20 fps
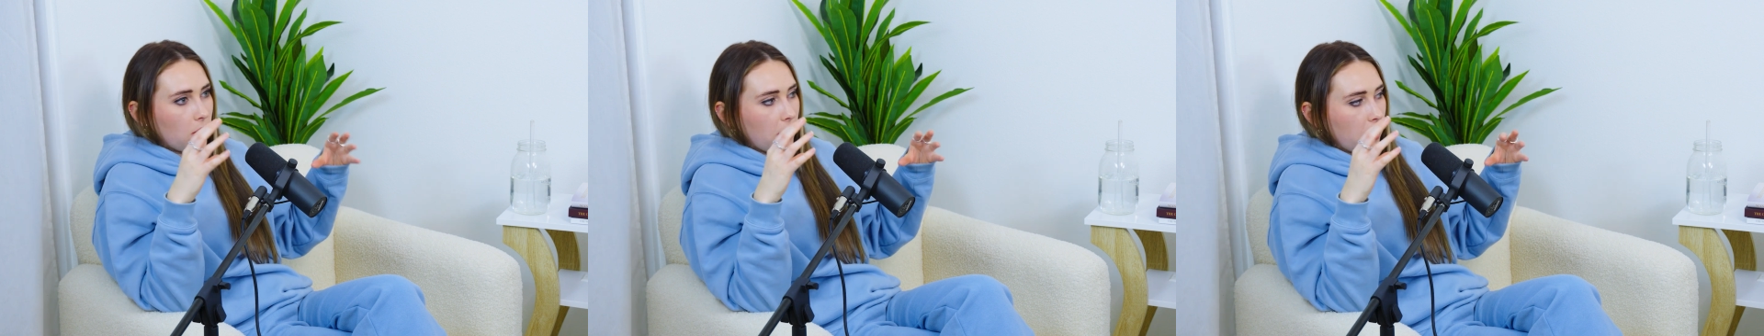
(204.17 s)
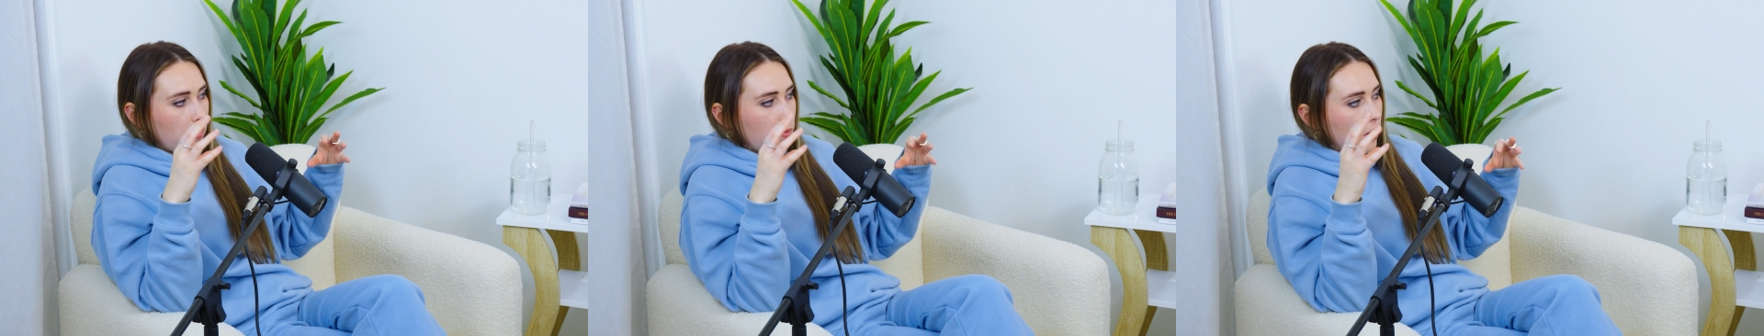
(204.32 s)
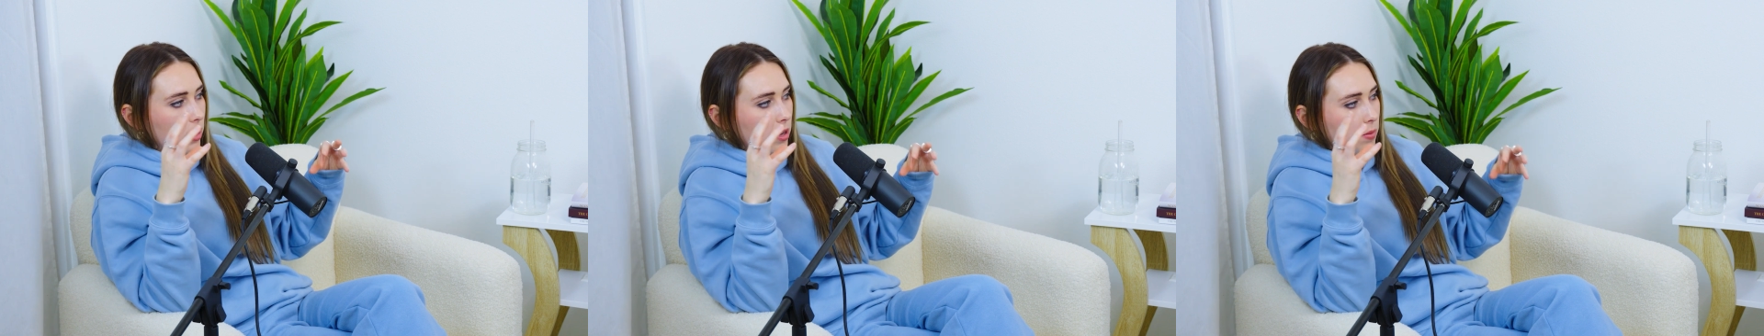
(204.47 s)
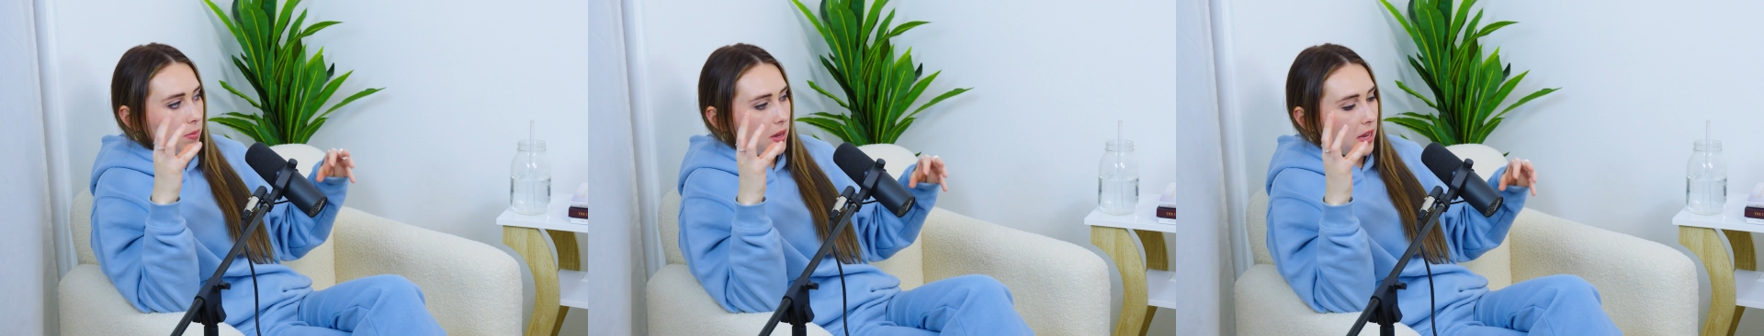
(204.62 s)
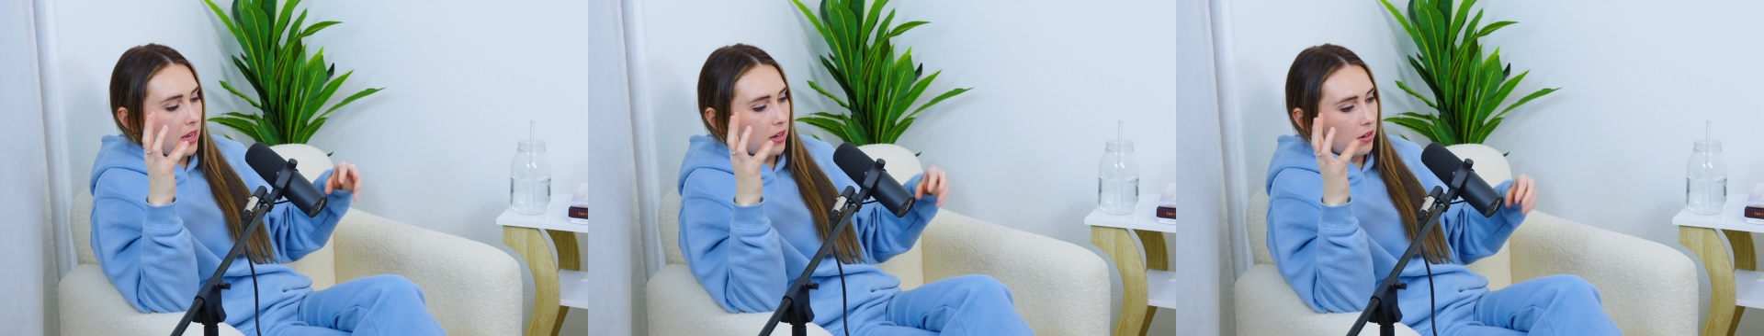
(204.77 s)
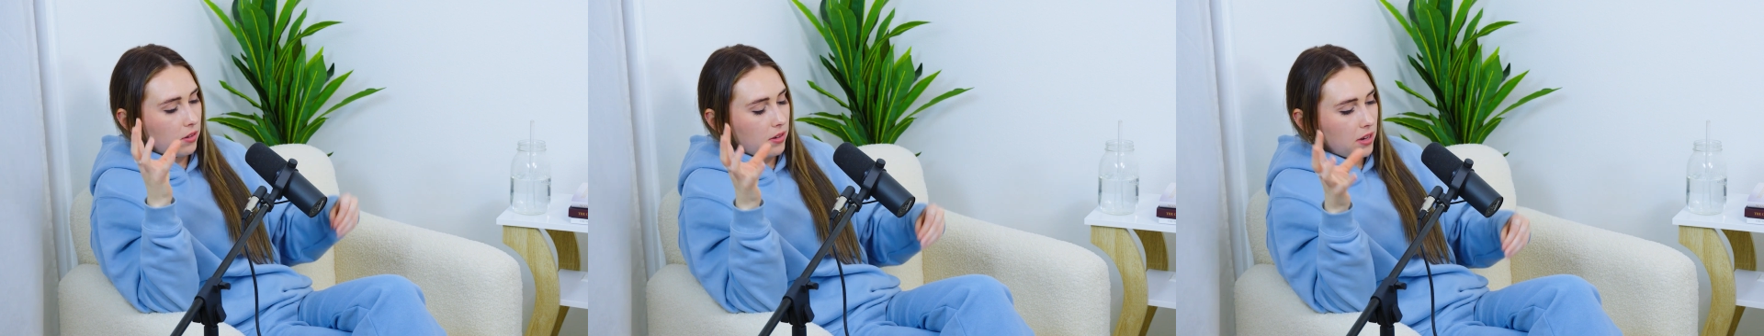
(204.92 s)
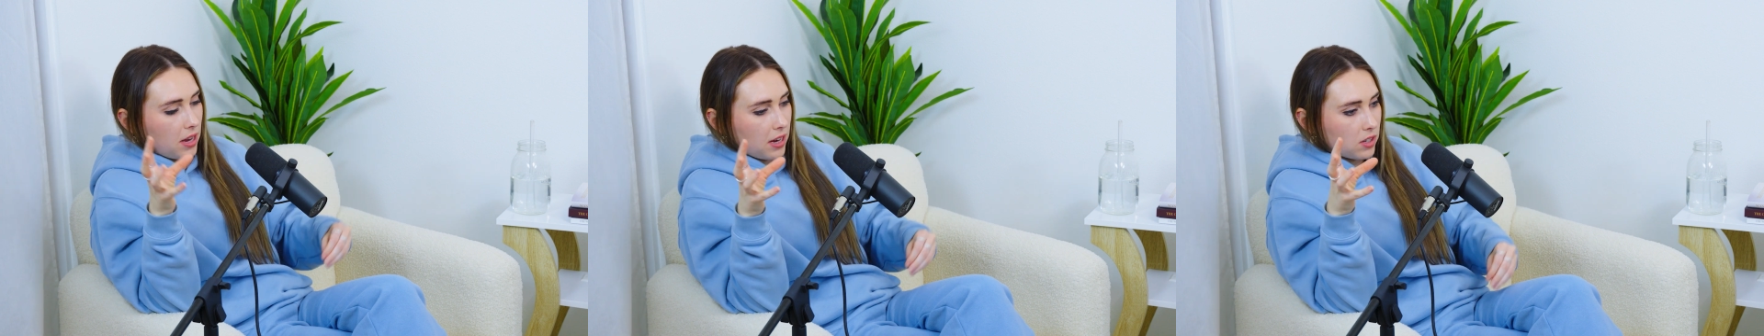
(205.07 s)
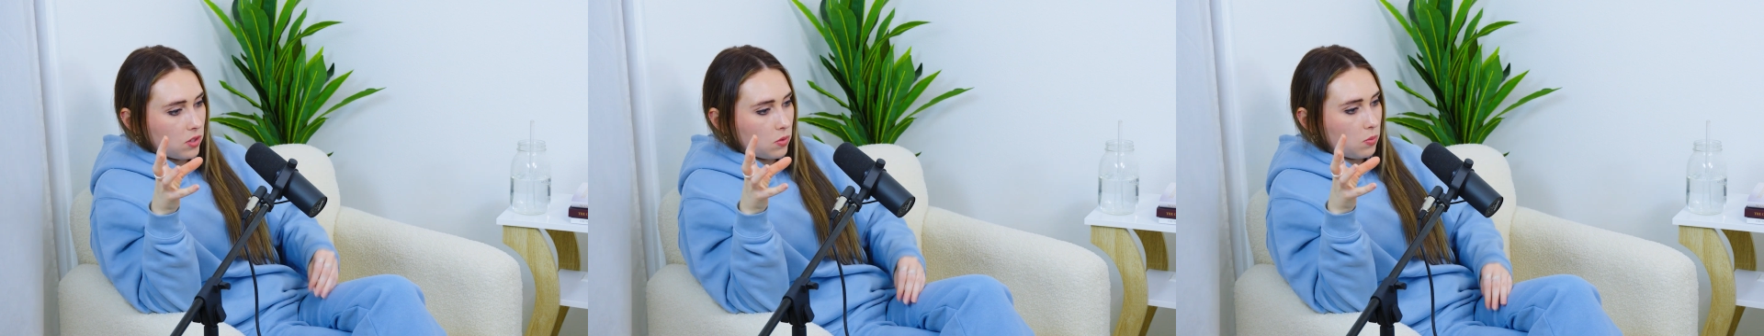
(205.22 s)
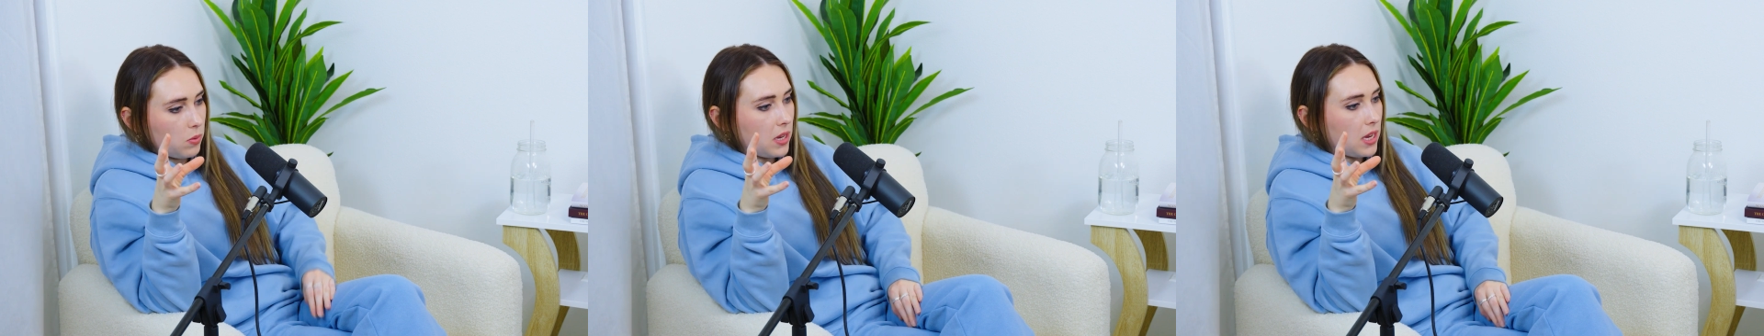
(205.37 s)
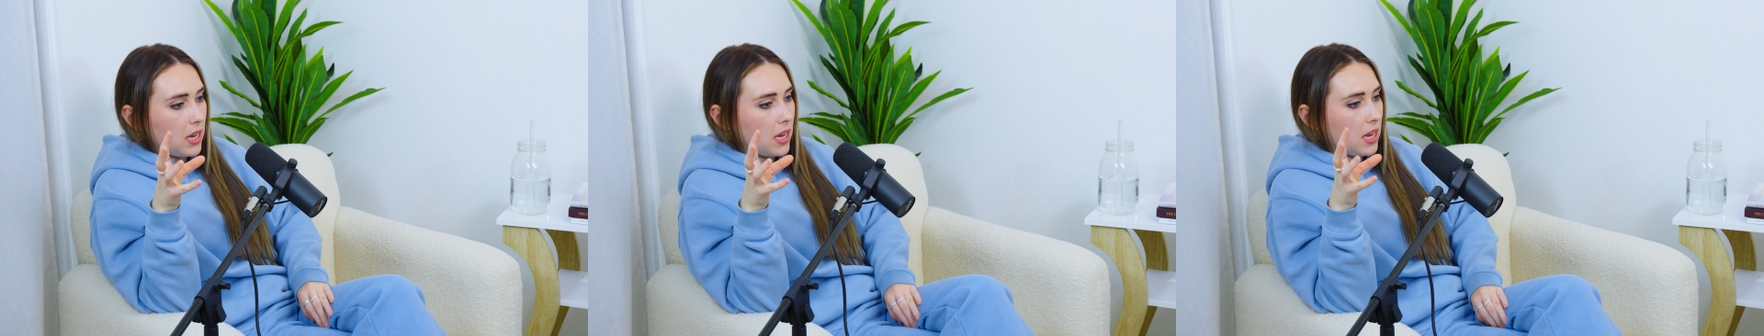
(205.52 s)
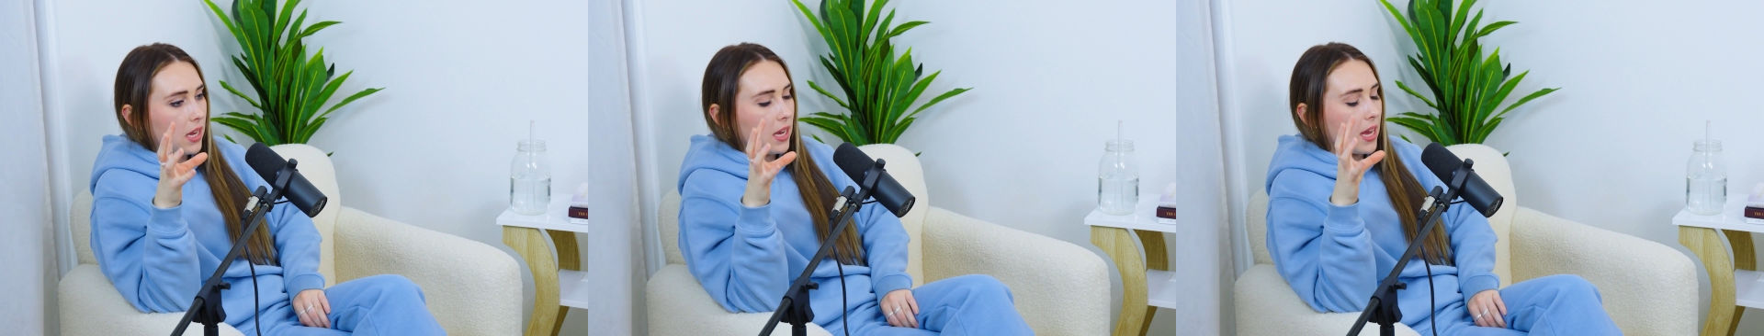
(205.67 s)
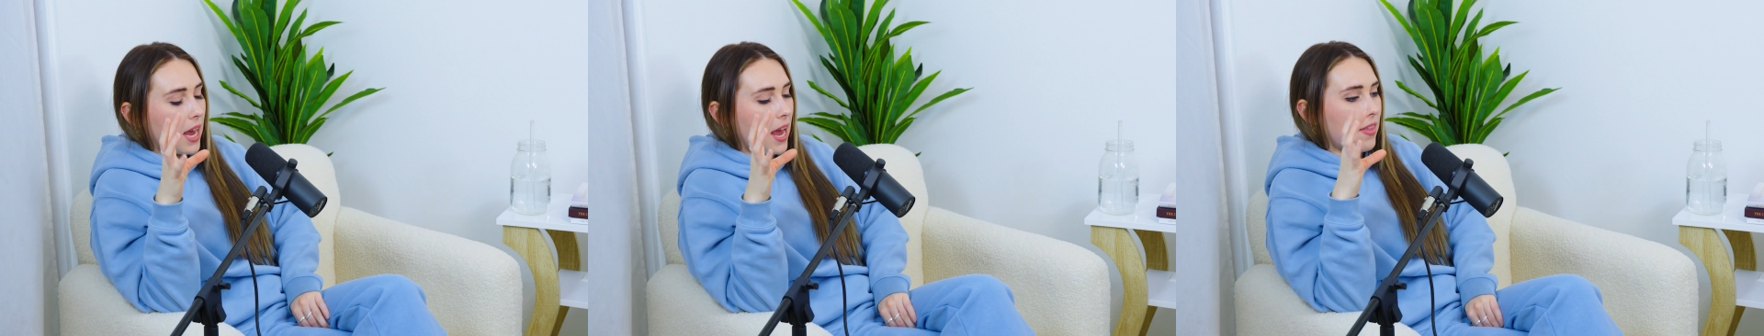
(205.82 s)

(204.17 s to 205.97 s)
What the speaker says: like what could be handled next week.